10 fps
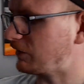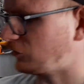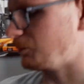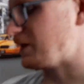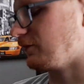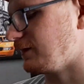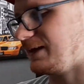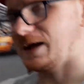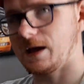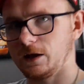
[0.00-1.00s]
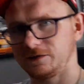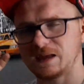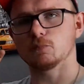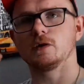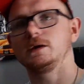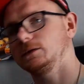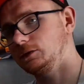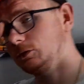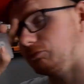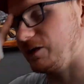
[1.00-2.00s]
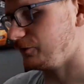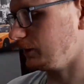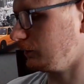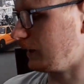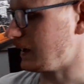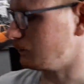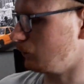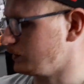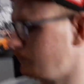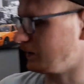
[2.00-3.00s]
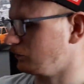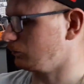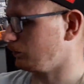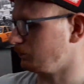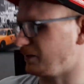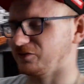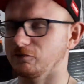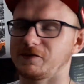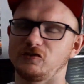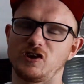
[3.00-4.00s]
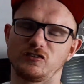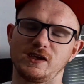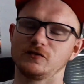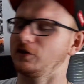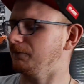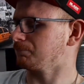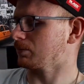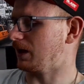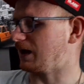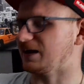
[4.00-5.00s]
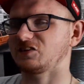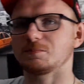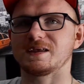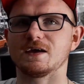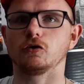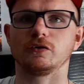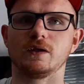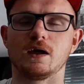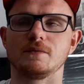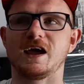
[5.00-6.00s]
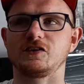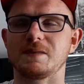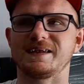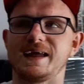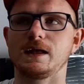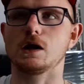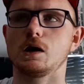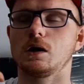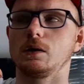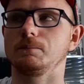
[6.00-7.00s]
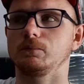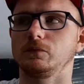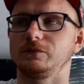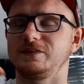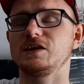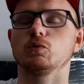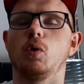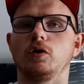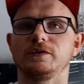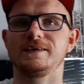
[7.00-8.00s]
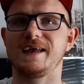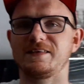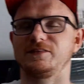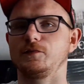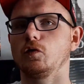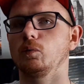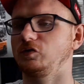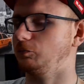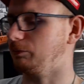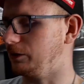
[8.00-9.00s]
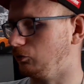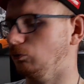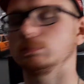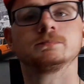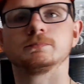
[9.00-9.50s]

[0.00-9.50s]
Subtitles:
Race is basically a Game Boy racing game where you play basically racing jet skis, and they actually made a sequel on the N64, which is pretty cool.